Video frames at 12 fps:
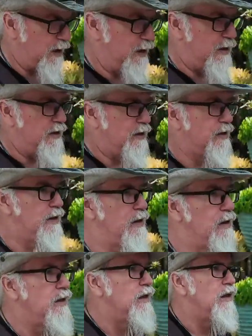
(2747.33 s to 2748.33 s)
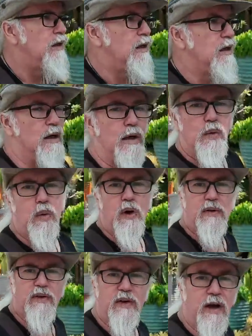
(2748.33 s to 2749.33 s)
uh,
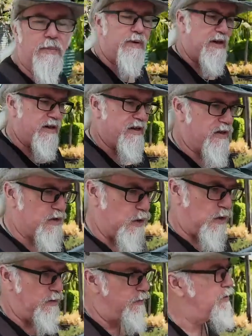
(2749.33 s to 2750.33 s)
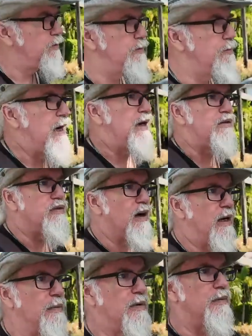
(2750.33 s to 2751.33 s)
work for companies that sold
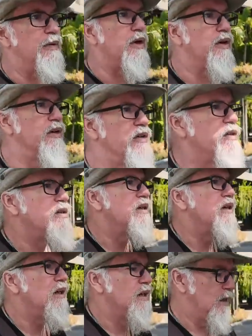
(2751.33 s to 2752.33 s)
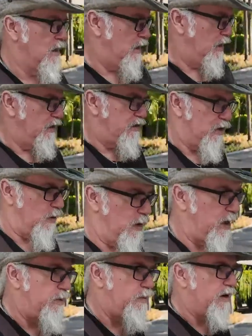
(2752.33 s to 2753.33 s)
mainframe computers. So
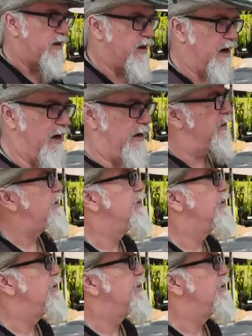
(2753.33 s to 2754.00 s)
he would, uh,